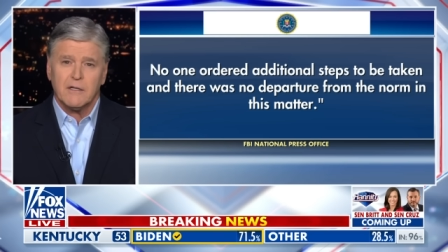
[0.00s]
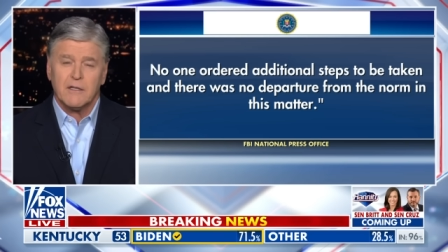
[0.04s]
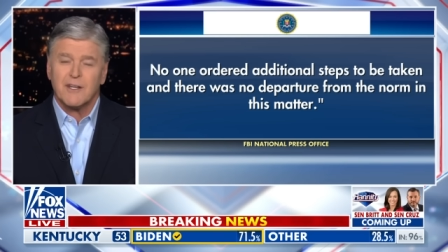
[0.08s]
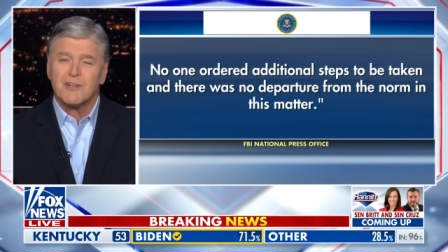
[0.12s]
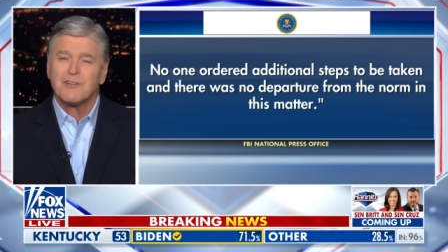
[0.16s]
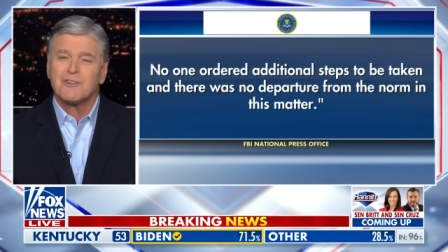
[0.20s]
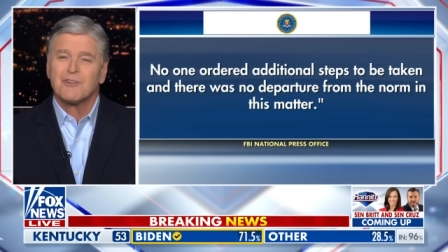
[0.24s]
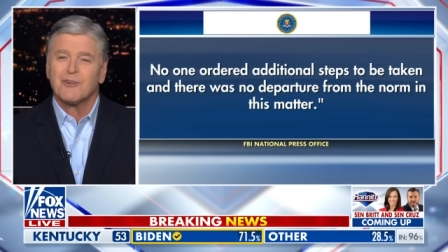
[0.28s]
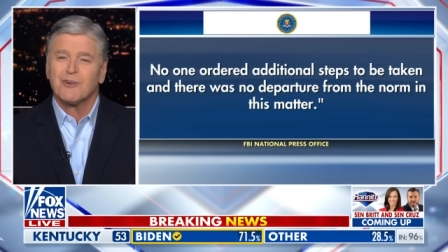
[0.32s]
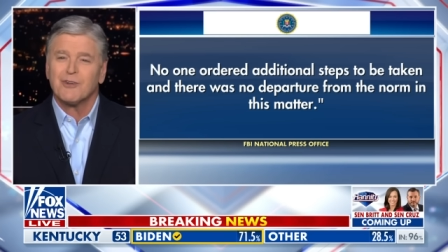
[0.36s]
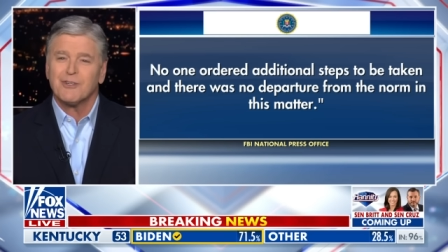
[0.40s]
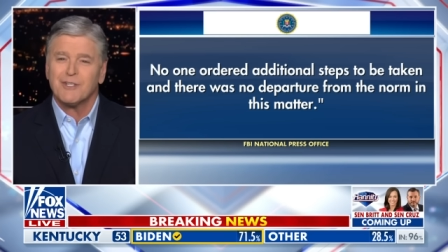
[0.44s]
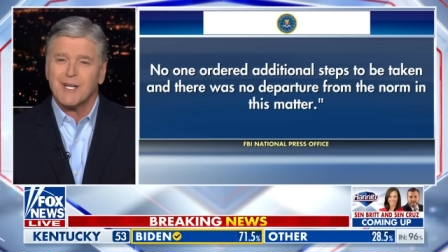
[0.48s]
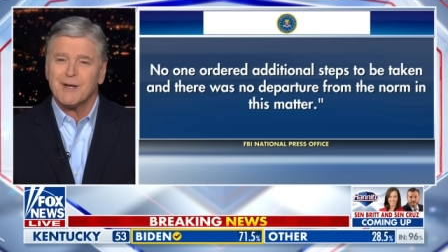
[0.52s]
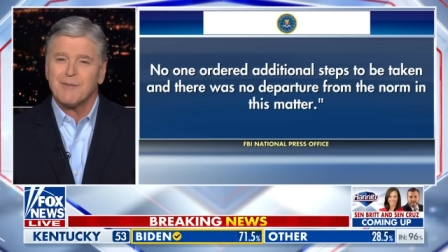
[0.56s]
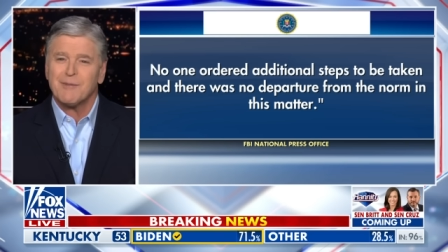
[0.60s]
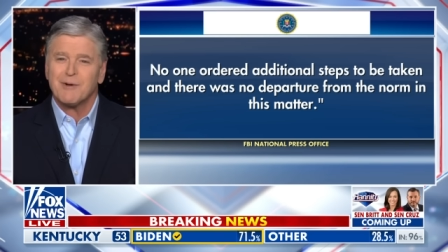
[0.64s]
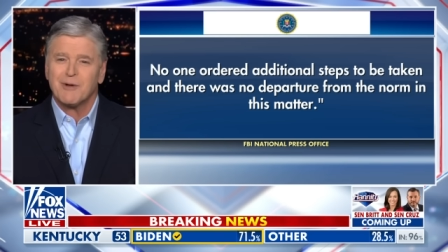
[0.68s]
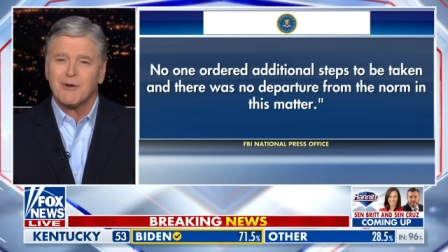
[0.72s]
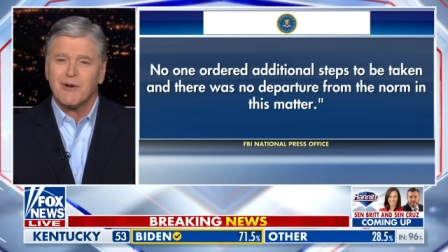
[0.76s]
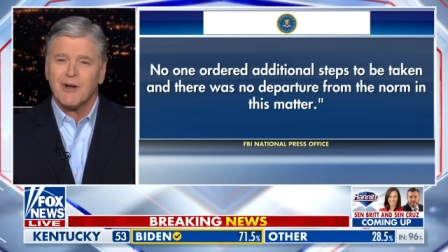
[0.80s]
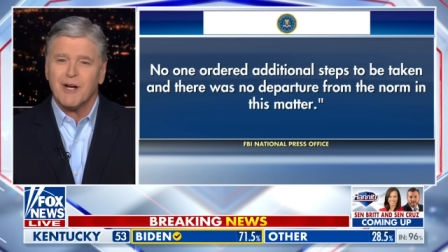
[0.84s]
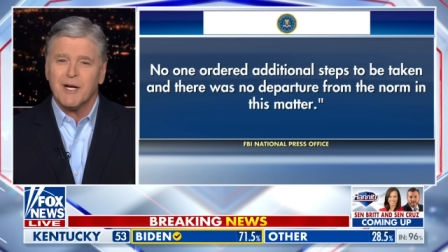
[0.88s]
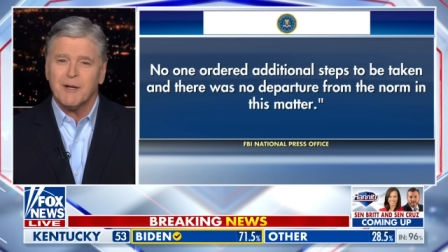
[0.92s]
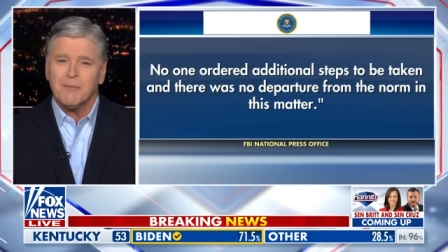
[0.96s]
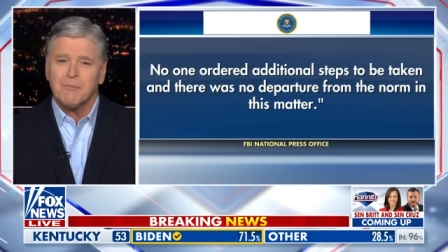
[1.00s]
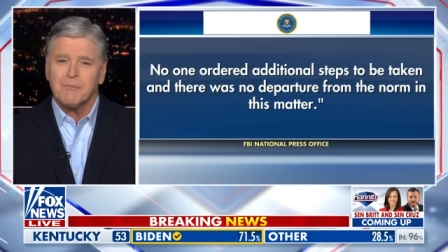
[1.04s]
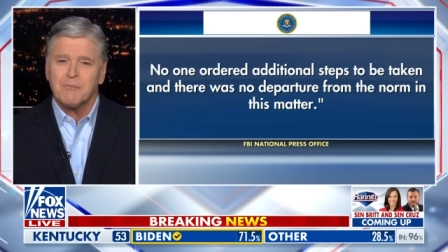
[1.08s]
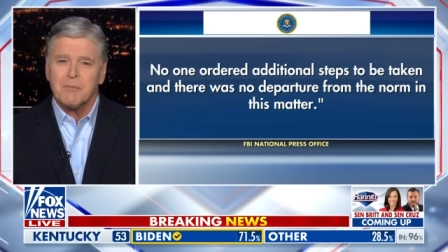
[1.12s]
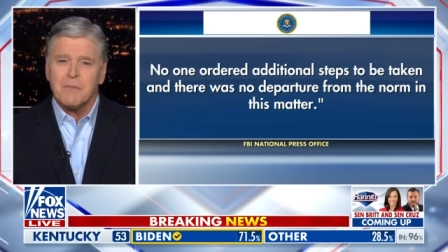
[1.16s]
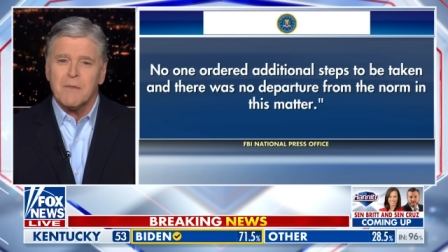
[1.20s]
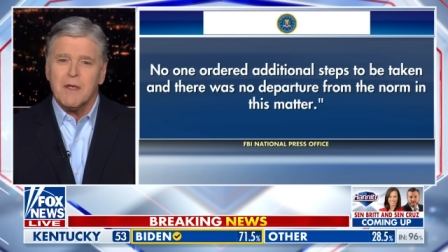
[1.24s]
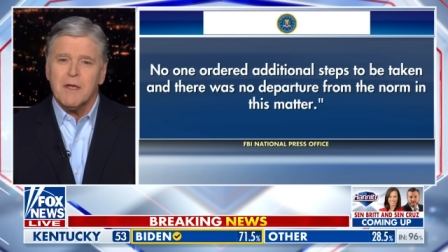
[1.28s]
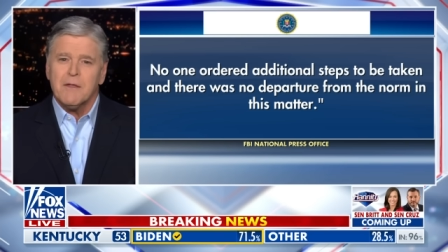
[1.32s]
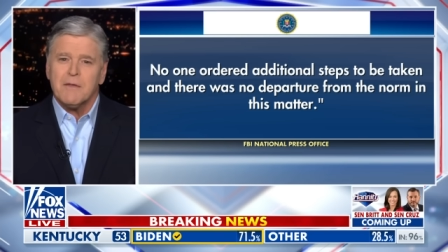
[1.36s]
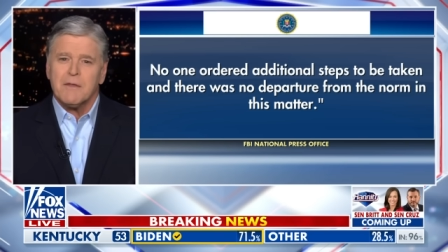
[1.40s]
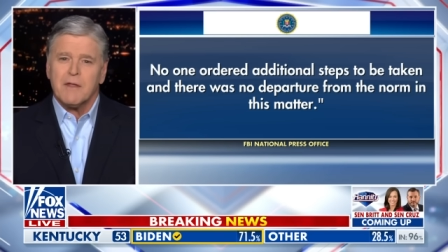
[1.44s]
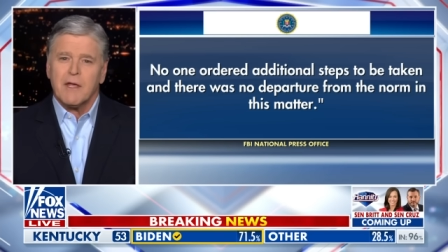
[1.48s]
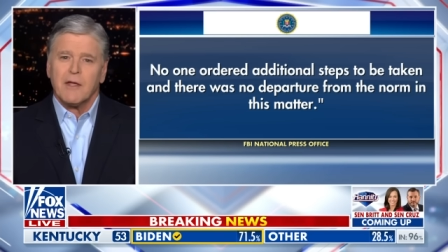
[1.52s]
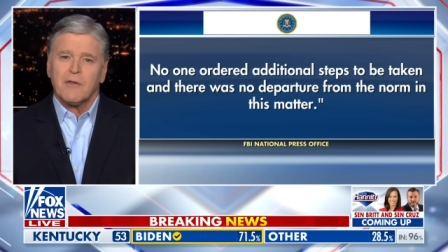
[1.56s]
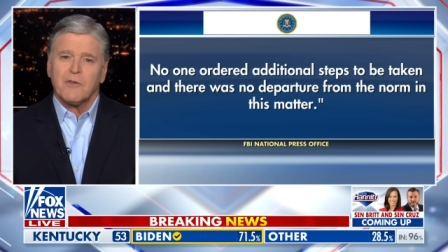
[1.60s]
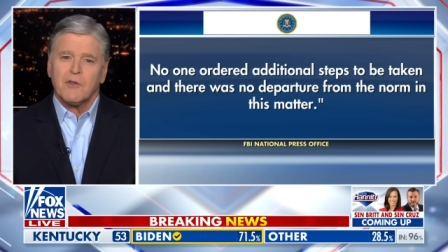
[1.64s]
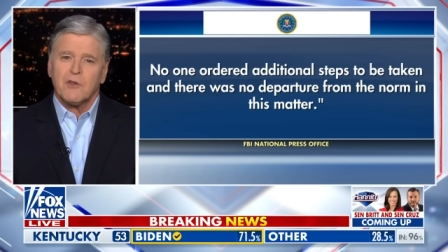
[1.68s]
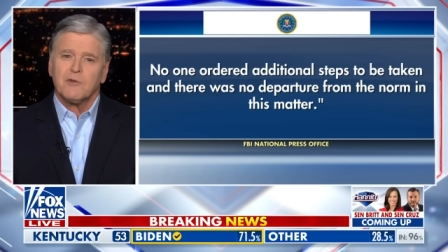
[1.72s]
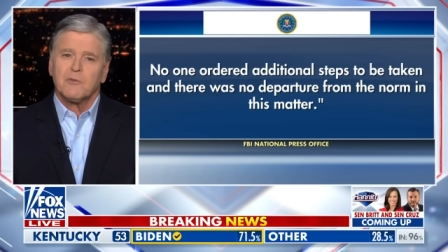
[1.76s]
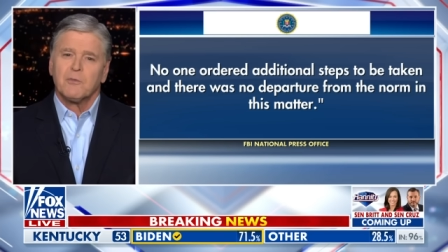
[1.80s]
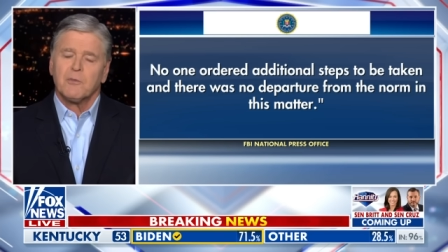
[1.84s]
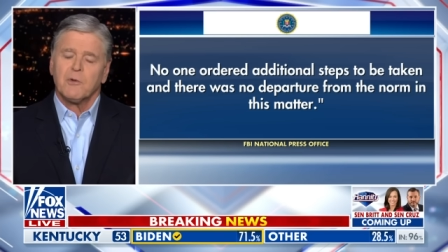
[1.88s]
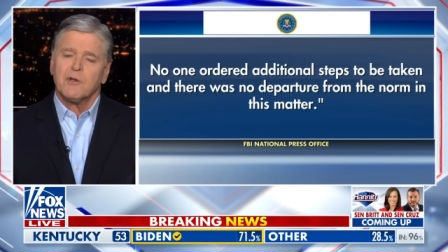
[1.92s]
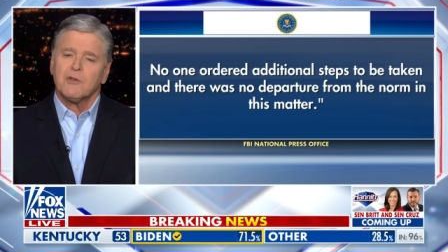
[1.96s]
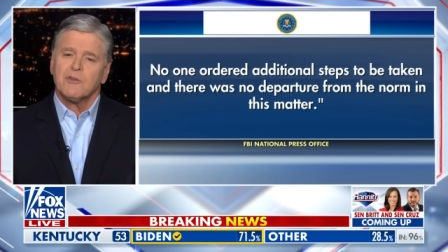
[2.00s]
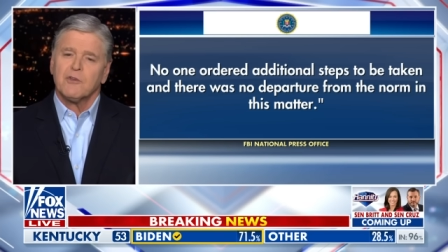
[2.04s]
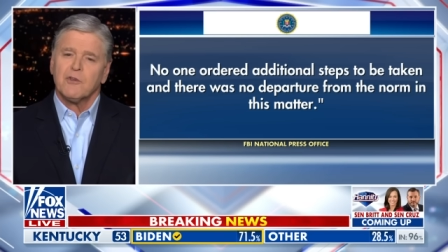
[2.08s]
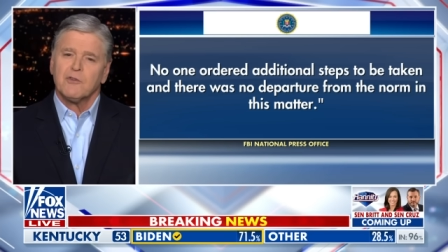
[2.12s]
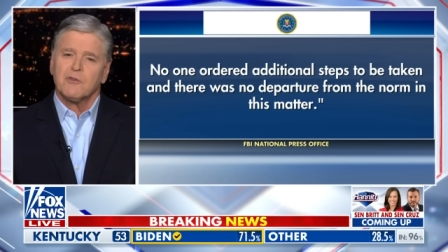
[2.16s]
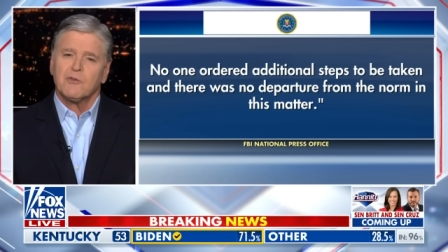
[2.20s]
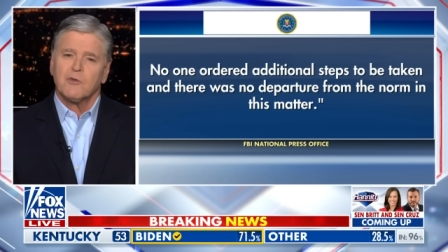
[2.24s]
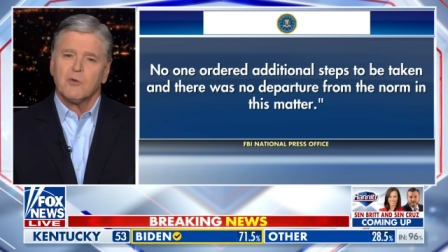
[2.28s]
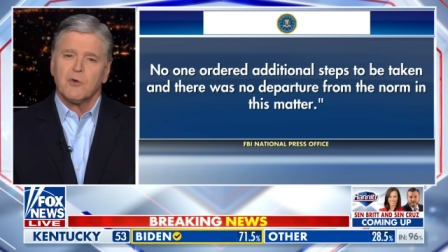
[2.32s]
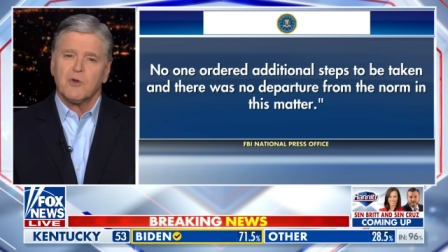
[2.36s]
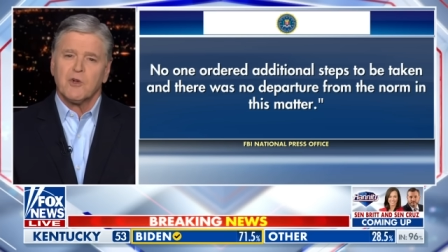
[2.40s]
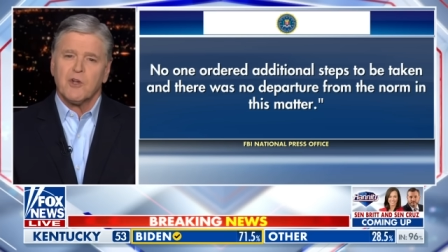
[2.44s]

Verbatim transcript: Unless you're a Democrat. Now, this brings us to